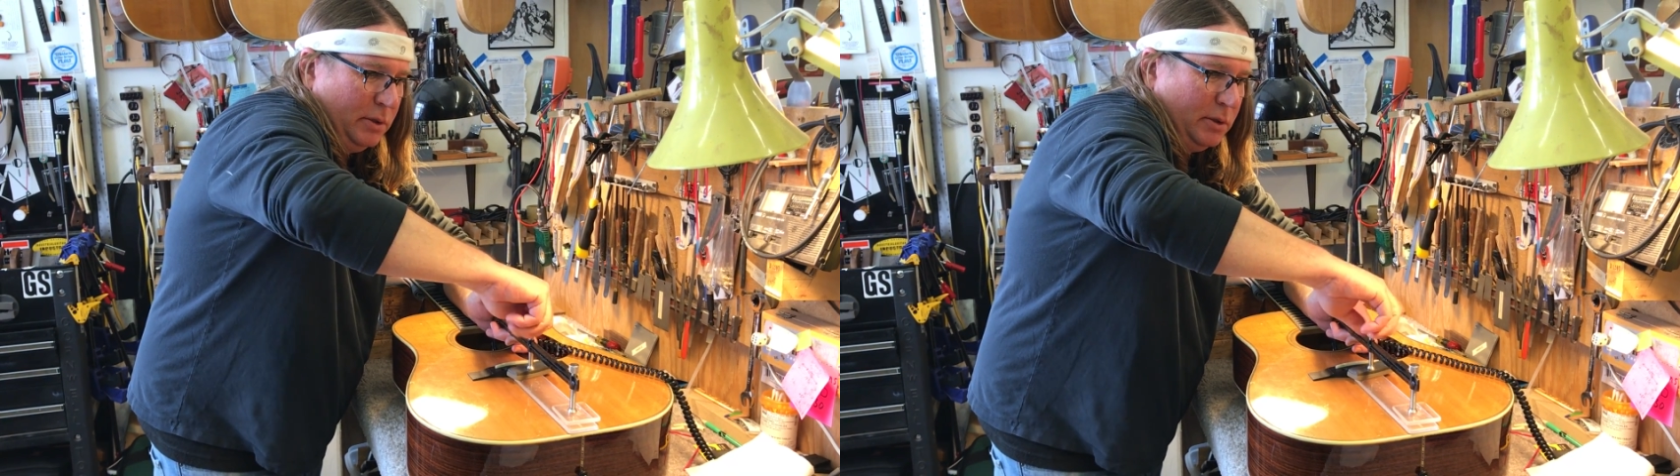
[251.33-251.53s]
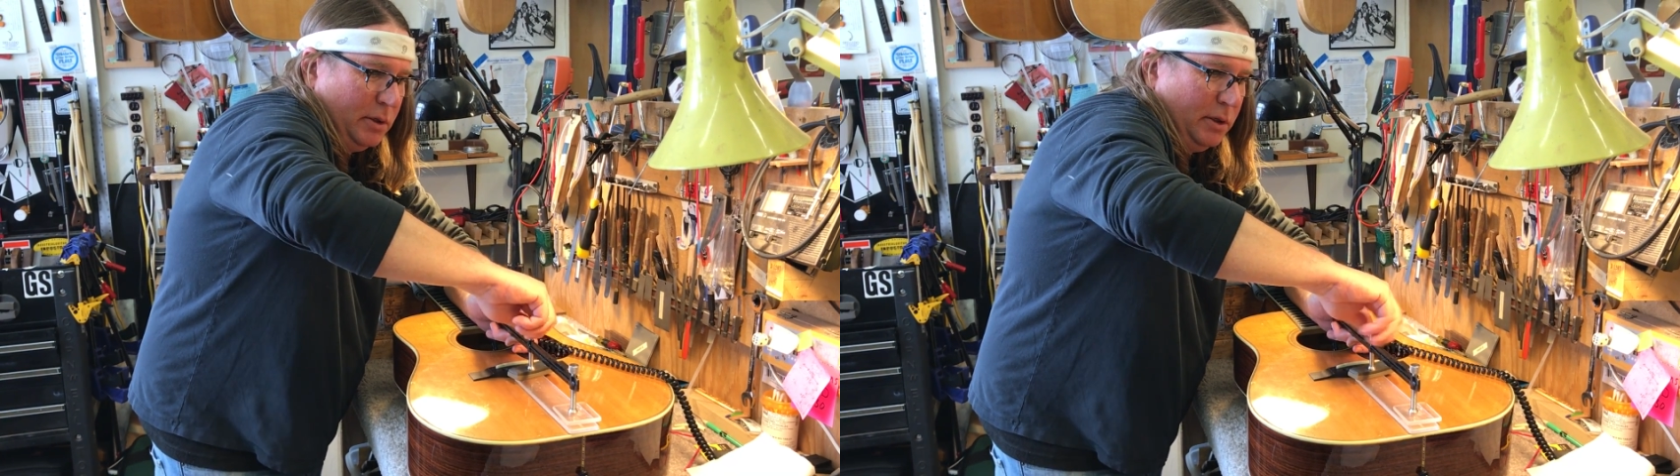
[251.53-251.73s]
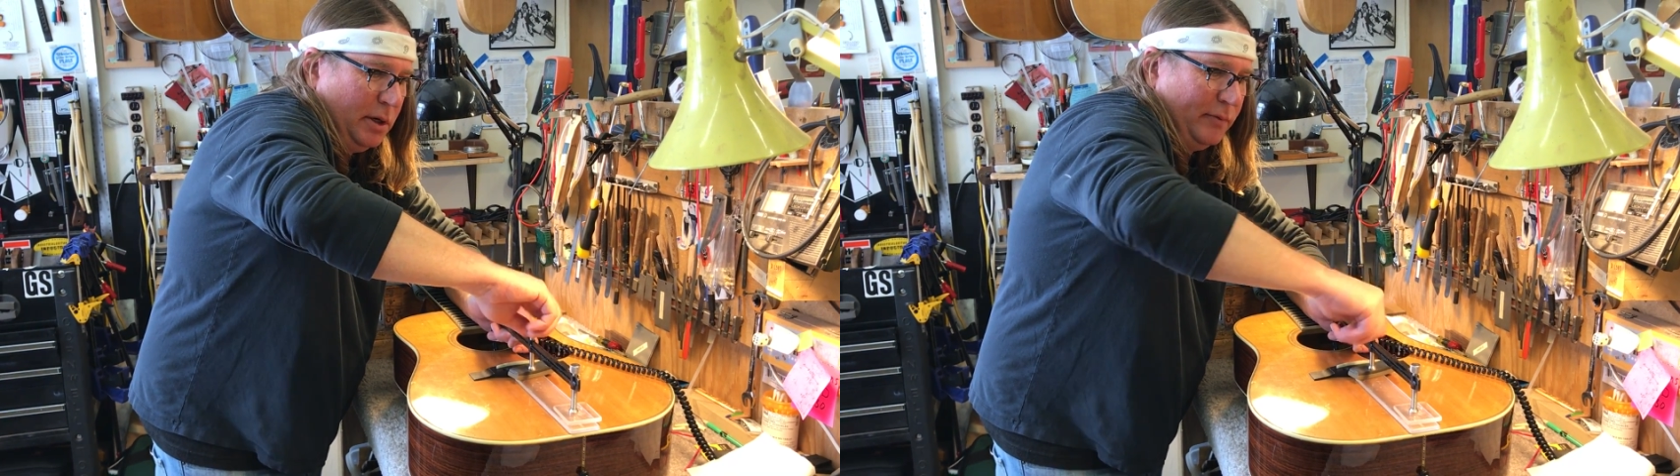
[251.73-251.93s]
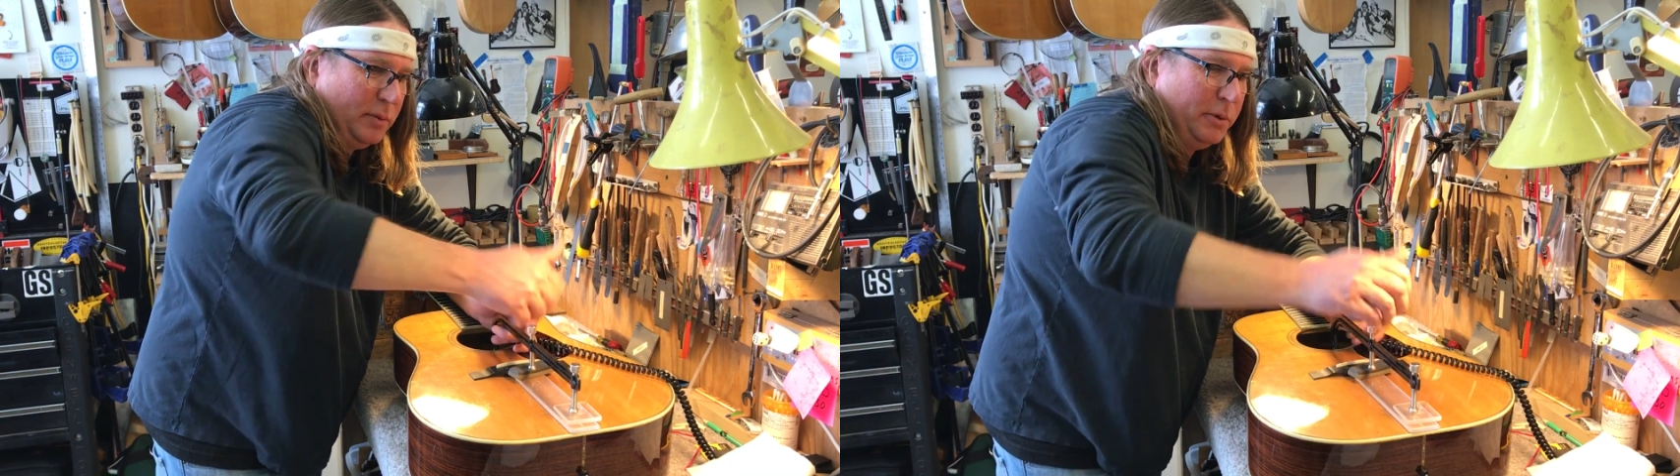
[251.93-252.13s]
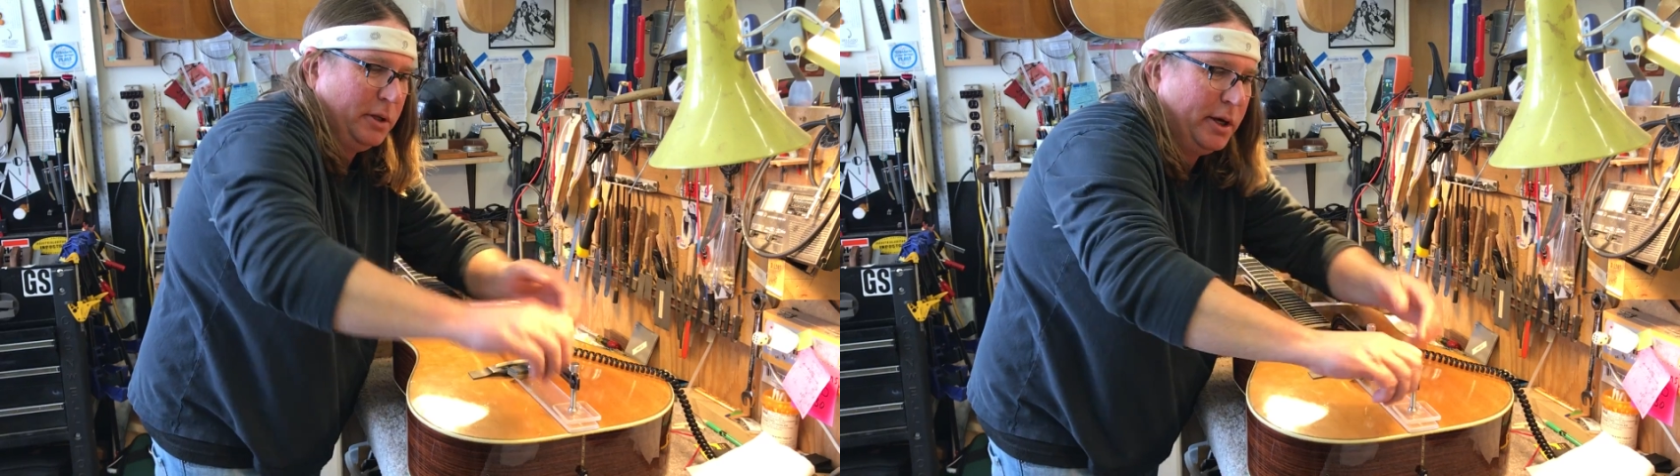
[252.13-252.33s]
So you don't have to
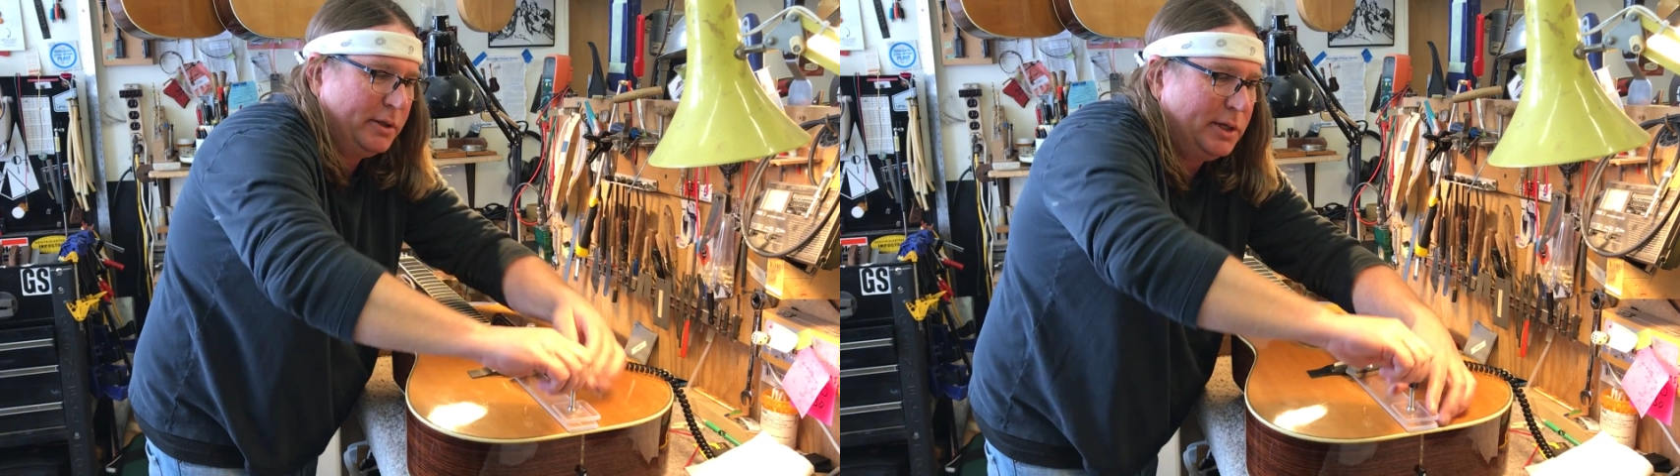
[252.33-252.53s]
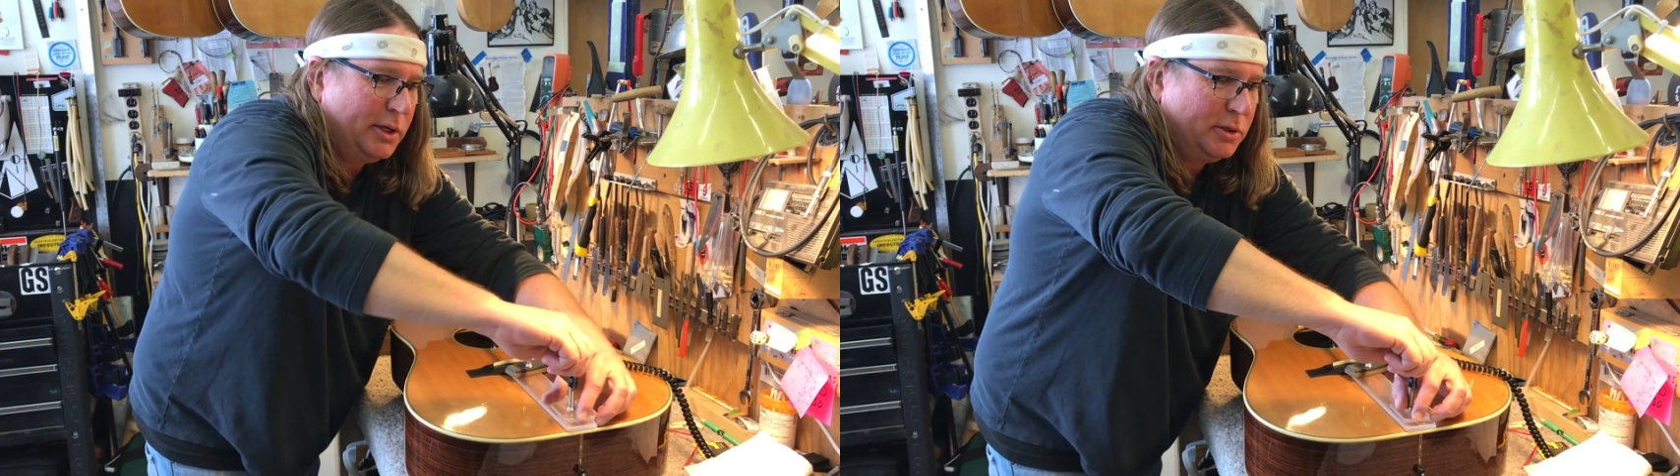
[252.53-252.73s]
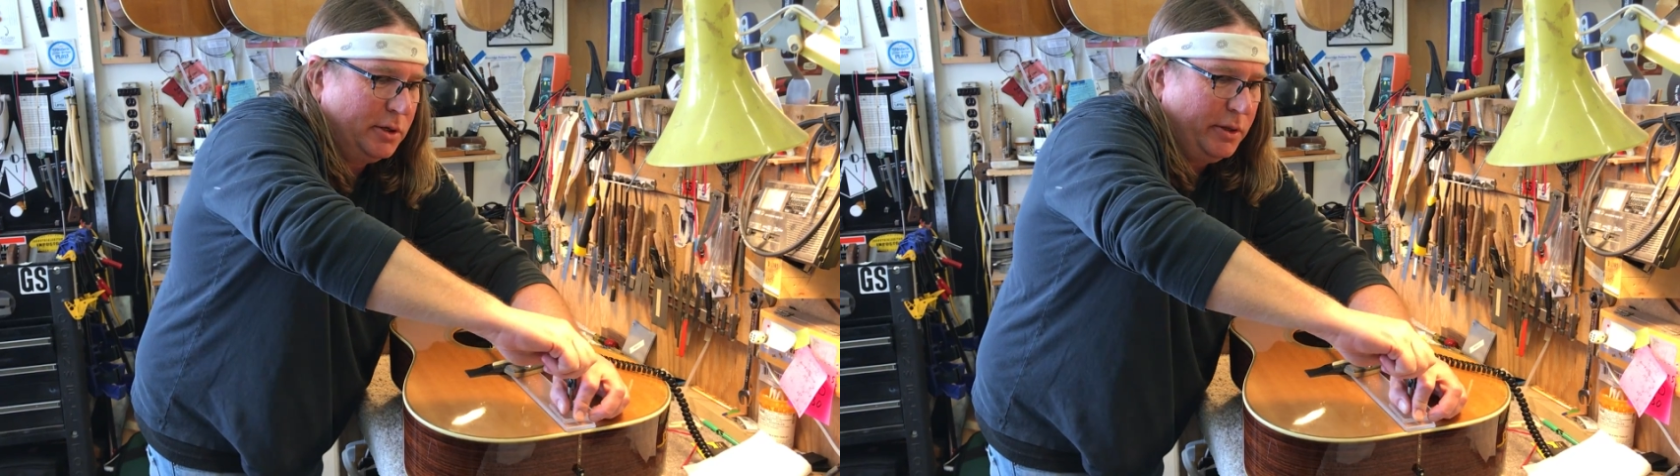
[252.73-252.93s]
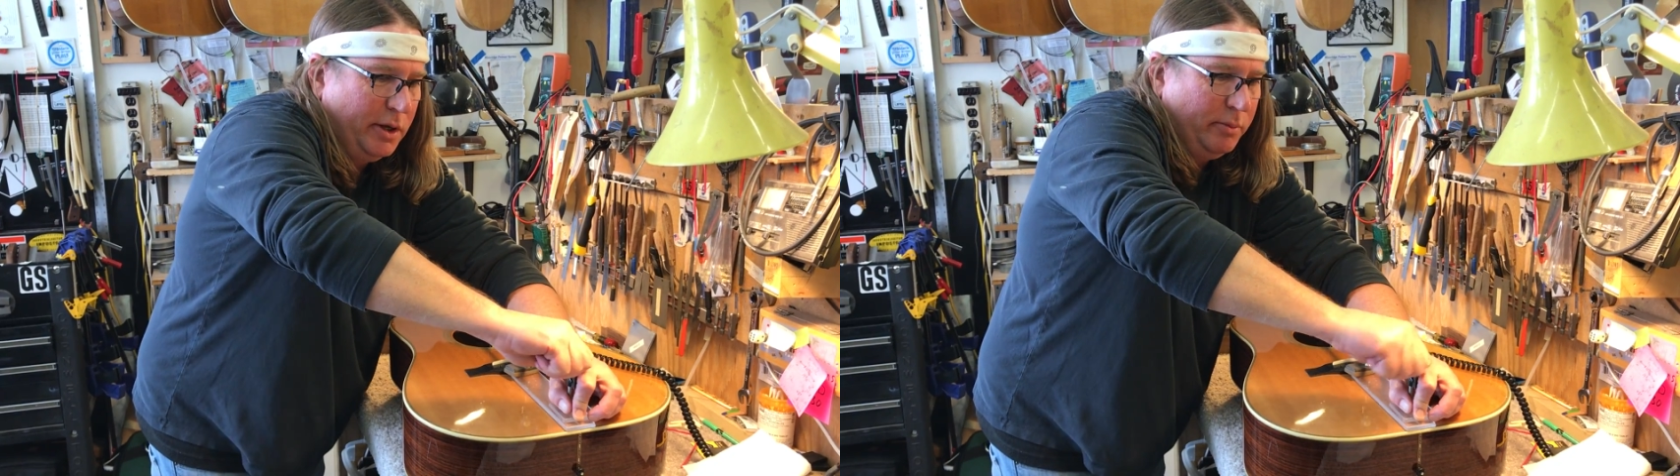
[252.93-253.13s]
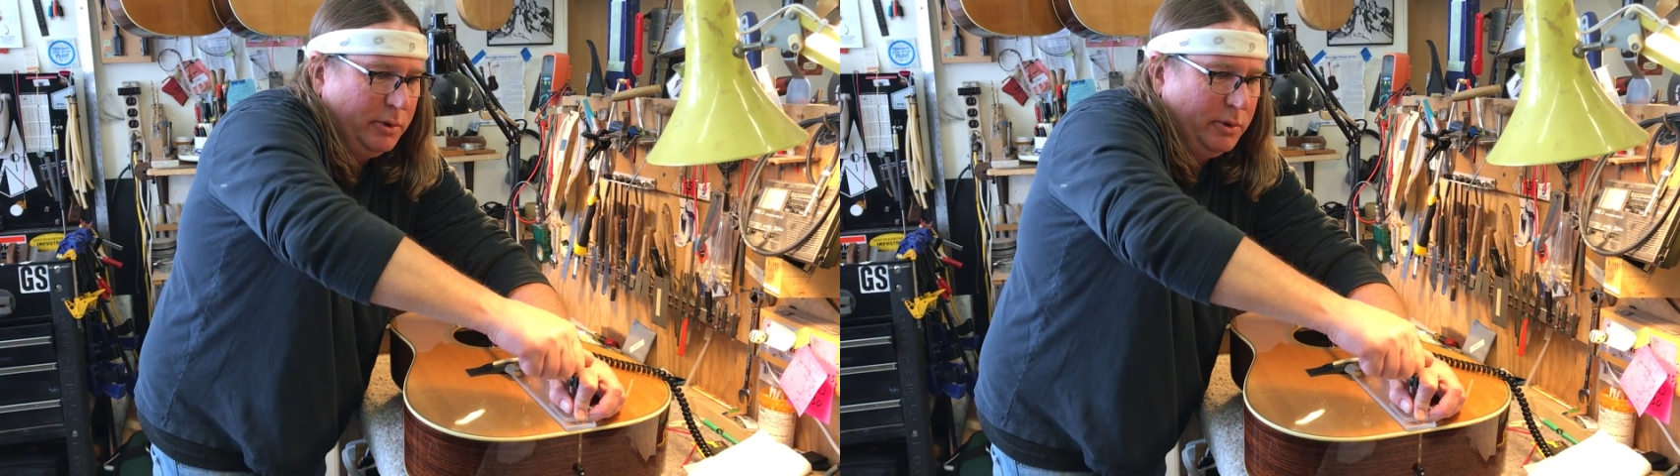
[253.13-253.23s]
put a lot of tension on that,